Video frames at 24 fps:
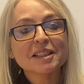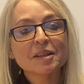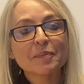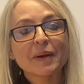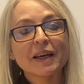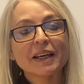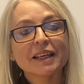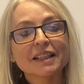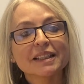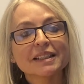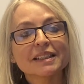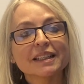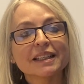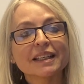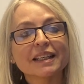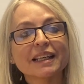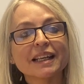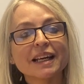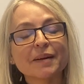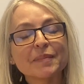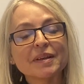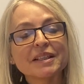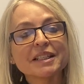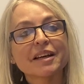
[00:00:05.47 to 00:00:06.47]
Pennington and
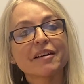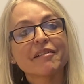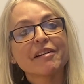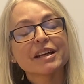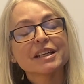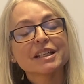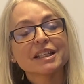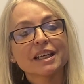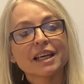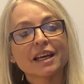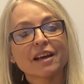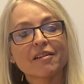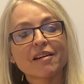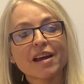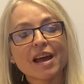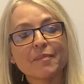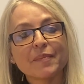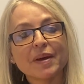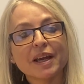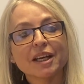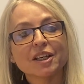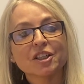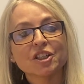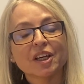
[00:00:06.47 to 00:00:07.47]
I'm a director here at
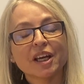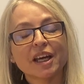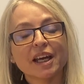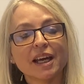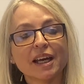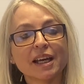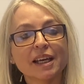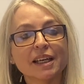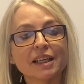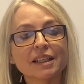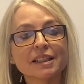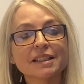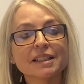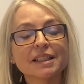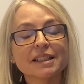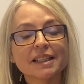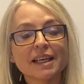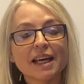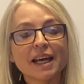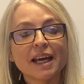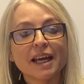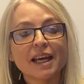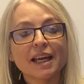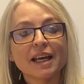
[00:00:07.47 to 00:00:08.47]
MHA, and
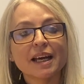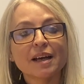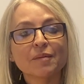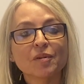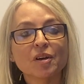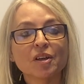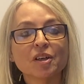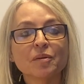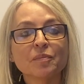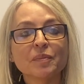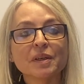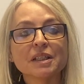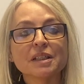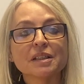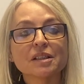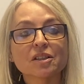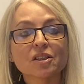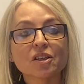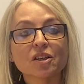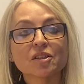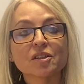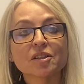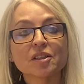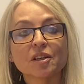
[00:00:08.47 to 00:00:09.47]
today I'm going to be
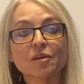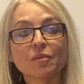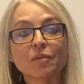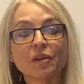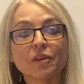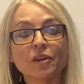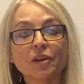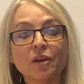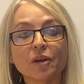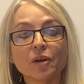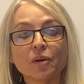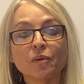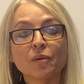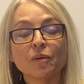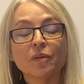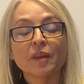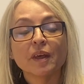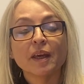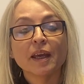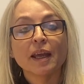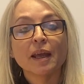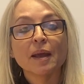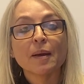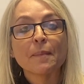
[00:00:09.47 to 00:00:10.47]
discussing with you
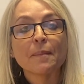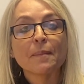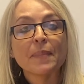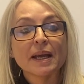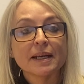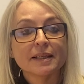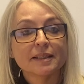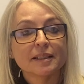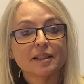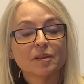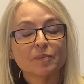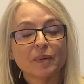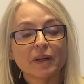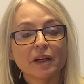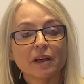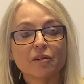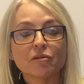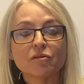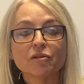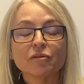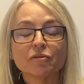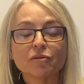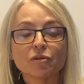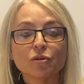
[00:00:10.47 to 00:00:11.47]
the basis period
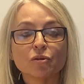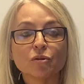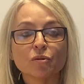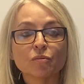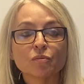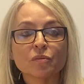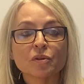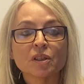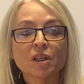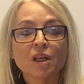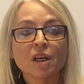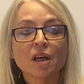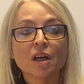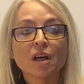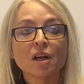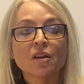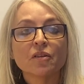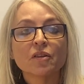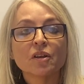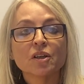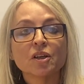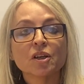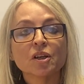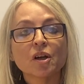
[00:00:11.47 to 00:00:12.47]
reforms
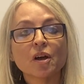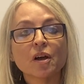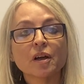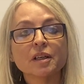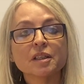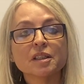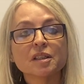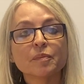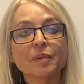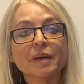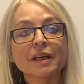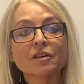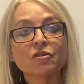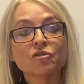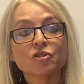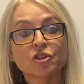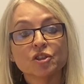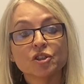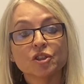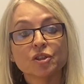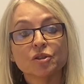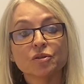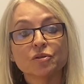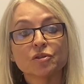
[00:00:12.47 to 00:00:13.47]
that are going to be
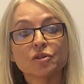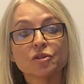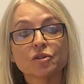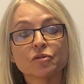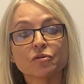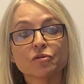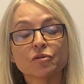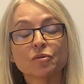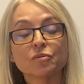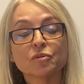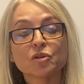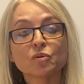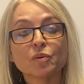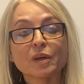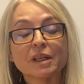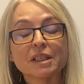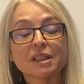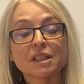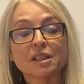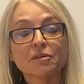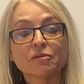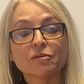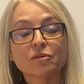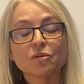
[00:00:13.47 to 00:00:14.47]
introduced from
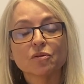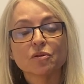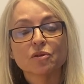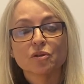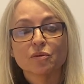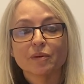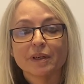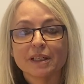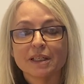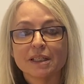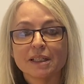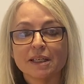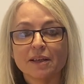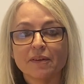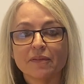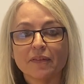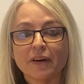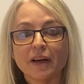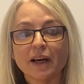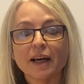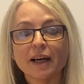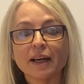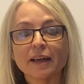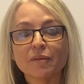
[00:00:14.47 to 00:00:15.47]

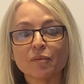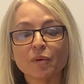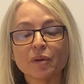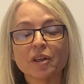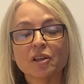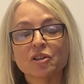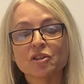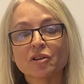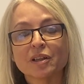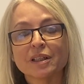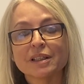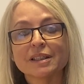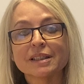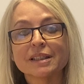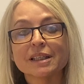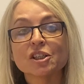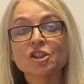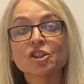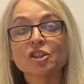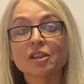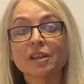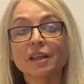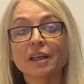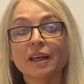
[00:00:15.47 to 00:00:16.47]
24-25 with a
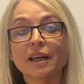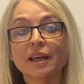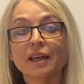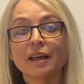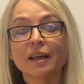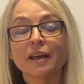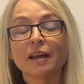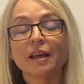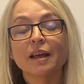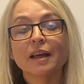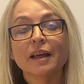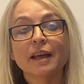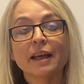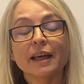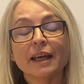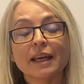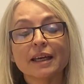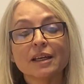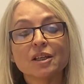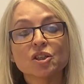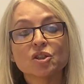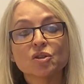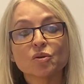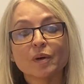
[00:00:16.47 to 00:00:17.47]
transition year
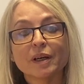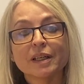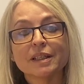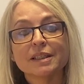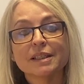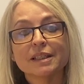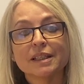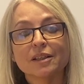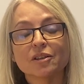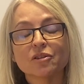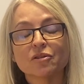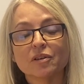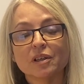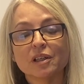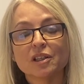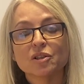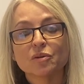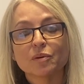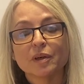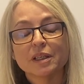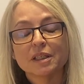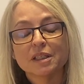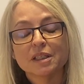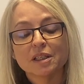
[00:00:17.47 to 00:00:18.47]
in
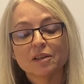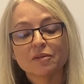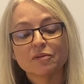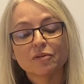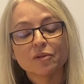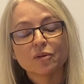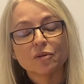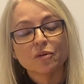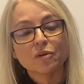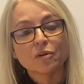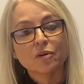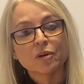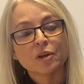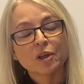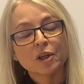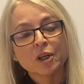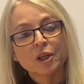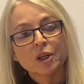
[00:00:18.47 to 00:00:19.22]
23-24.